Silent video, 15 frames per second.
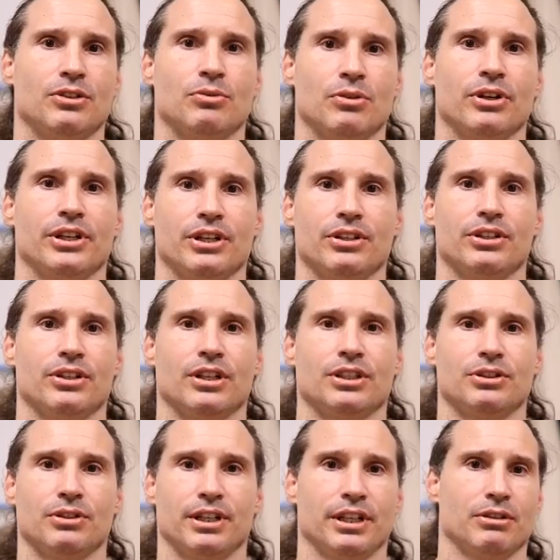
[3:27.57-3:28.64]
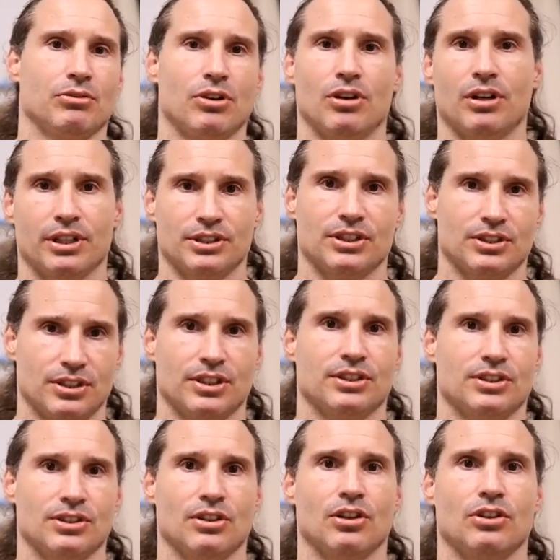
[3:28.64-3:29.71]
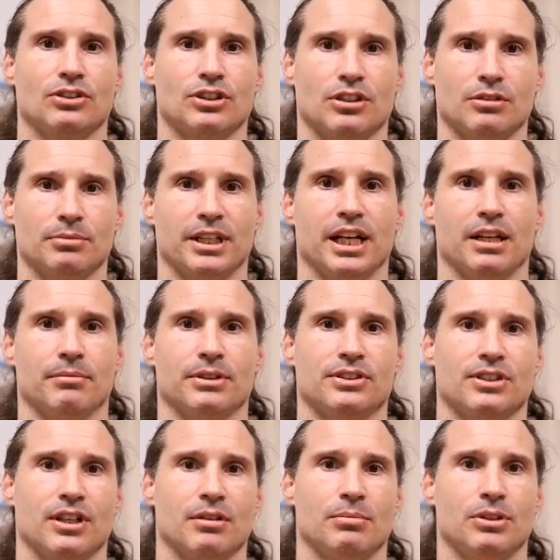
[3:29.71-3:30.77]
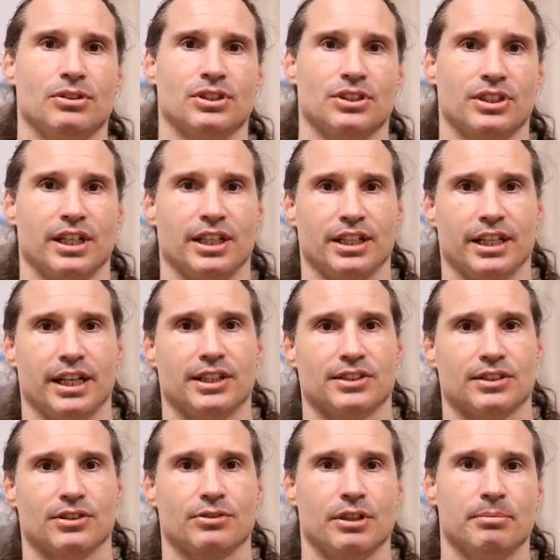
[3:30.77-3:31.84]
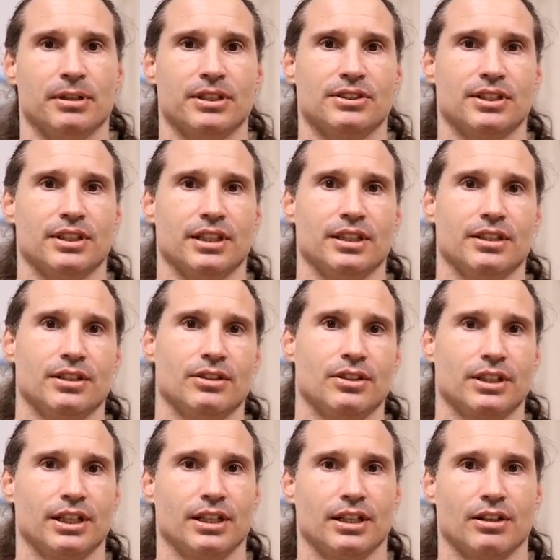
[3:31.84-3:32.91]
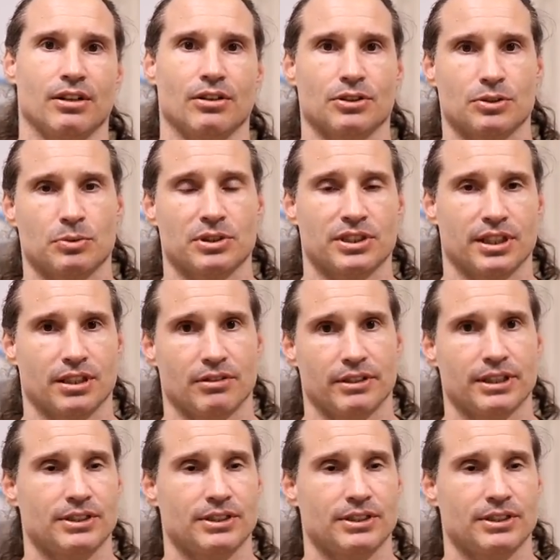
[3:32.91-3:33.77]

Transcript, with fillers: don't worry, you're, not doing anything wrong. It's just this is a long-term game. It's not about just getting gains in three months and then yeah. looking like Arnold Schwarzenegger,